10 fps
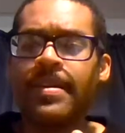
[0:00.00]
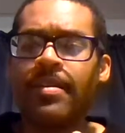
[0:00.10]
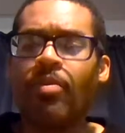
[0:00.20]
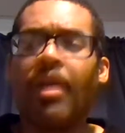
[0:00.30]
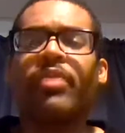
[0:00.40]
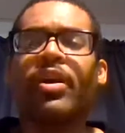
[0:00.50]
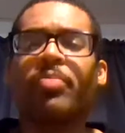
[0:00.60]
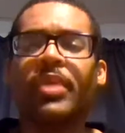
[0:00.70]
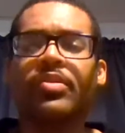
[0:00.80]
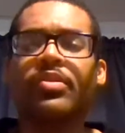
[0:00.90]
Raphael
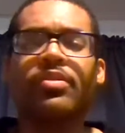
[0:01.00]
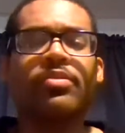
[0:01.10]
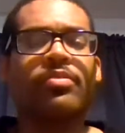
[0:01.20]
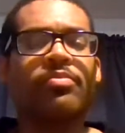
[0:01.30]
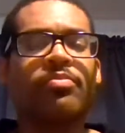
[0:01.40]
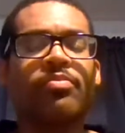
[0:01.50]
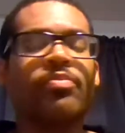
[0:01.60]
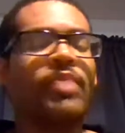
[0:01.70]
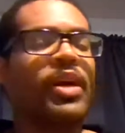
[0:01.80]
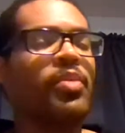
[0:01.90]
Beats.
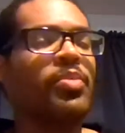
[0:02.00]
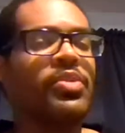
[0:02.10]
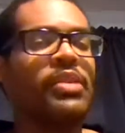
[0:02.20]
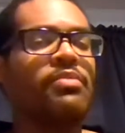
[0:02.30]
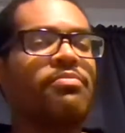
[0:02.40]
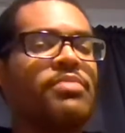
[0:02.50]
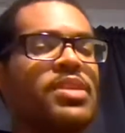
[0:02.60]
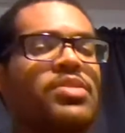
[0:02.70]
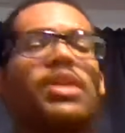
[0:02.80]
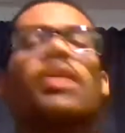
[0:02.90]
I almost said
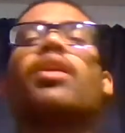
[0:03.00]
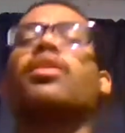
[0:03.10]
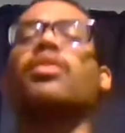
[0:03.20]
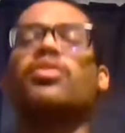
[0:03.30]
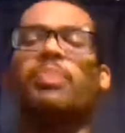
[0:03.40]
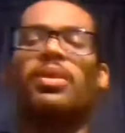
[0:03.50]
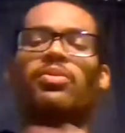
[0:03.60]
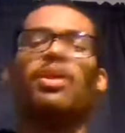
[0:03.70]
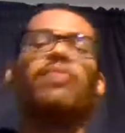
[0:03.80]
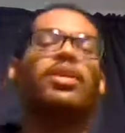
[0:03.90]
DJ Carlos, but it's
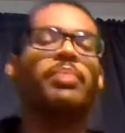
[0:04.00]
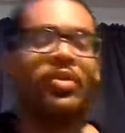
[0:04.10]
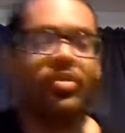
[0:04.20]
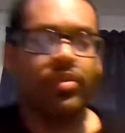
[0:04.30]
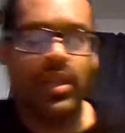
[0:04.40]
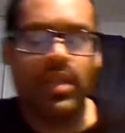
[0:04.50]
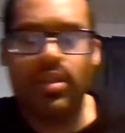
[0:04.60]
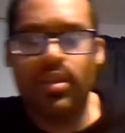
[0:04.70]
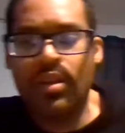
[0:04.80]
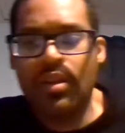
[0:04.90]
Raphael Beats, alright?
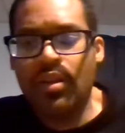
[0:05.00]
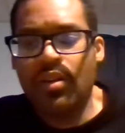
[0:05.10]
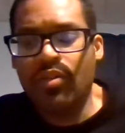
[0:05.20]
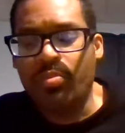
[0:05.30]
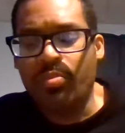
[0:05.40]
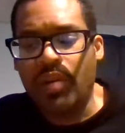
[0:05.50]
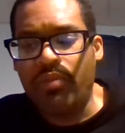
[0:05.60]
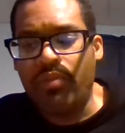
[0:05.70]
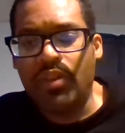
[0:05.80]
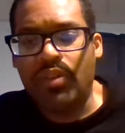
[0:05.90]
So pray
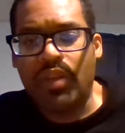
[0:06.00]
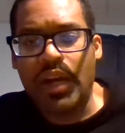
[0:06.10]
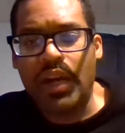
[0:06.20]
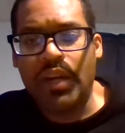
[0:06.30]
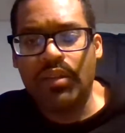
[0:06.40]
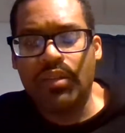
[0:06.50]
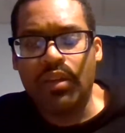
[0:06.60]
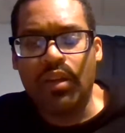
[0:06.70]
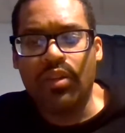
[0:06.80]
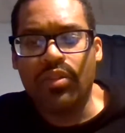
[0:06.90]
for these guys and
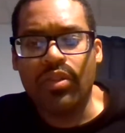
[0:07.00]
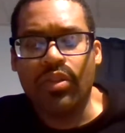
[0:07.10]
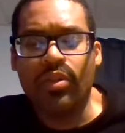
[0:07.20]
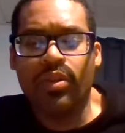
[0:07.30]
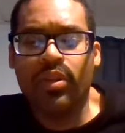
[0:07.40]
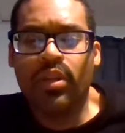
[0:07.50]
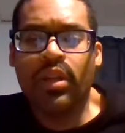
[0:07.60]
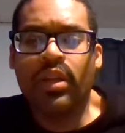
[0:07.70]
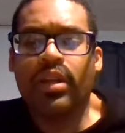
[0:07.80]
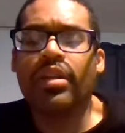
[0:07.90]
also
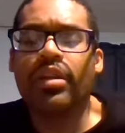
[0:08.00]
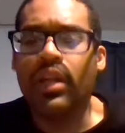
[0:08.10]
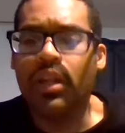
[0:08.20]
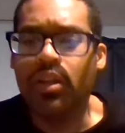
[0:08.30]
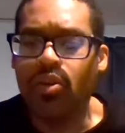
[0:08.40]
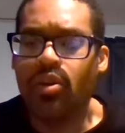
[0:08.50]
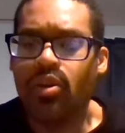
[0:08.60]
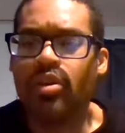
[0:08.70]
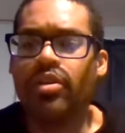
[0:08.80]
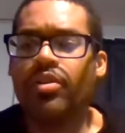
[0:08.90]
Canadian
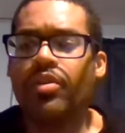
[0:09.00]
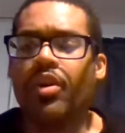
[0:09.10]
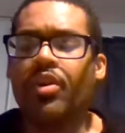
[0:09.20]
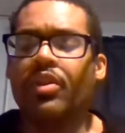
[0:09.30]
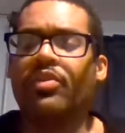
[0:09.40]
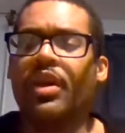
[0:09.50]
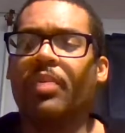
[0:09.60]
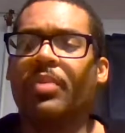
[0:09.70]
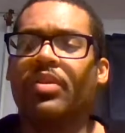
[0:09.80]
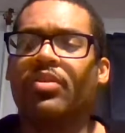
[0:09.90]
Yorker, all these
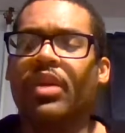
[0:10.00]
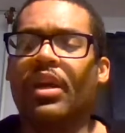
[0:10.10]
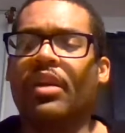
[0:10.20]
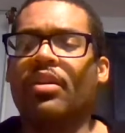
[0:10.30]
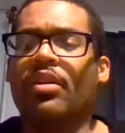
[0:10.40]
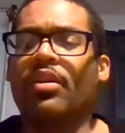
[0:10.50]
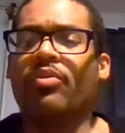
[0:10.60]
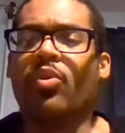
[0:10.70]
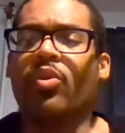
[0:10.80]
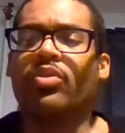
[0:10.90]
families, and of
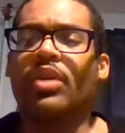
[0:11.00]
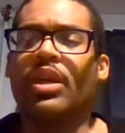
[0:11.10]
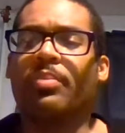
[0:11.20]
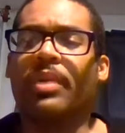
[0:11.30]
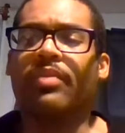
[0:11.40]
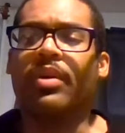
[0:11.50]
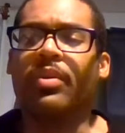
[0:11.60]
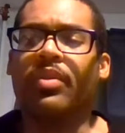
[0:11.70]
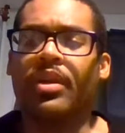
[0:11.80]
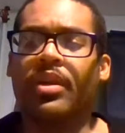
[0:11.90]
course, Katie and my family.
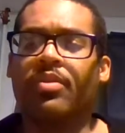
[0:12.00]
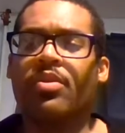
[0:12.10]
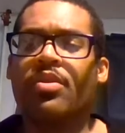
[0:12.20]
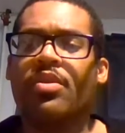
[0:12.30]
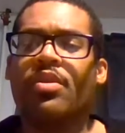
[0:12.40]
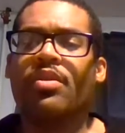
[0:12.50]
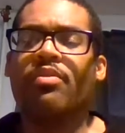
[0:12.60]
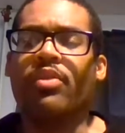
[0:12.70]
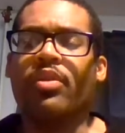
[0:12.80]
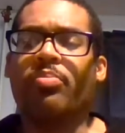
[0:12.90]
Thank you
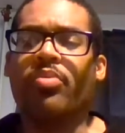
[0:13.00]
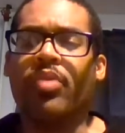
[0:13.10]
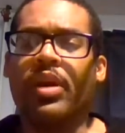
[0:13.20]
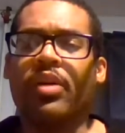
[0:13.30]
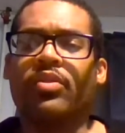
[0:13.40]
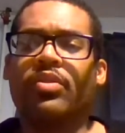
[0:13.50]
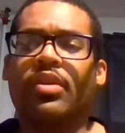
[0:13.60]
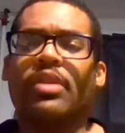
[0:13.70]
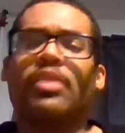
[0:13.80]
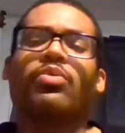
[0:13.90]
for your prayers
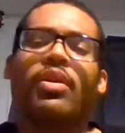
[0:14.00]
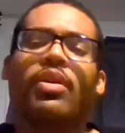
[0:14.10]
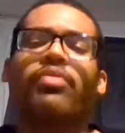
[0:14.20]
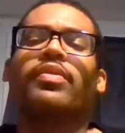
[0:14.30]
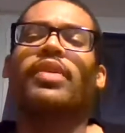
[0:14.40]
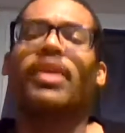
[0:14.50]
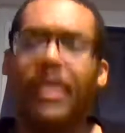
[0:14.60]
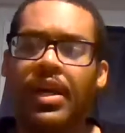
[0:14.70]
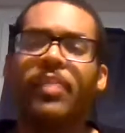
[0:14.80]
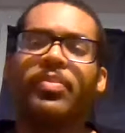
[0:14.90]
in these rough
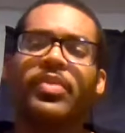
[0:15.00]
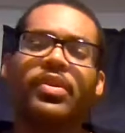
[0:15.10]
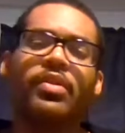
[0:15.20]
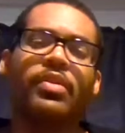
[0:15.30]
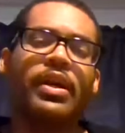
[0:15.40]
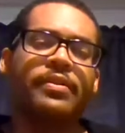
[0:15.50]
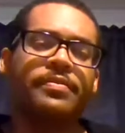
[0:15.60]
times, alright?